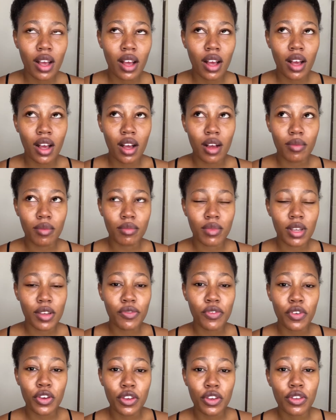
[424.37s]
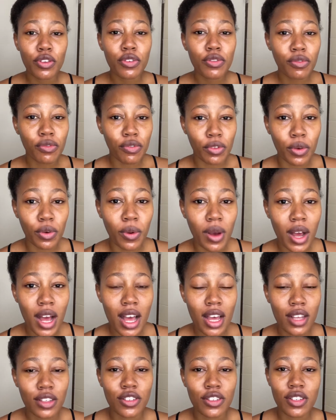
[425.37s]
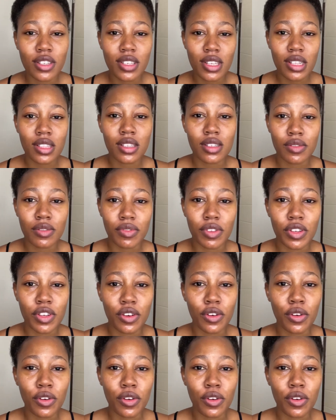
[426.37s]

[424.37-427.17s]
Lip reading: if you're a new viewer and you're seeing this video,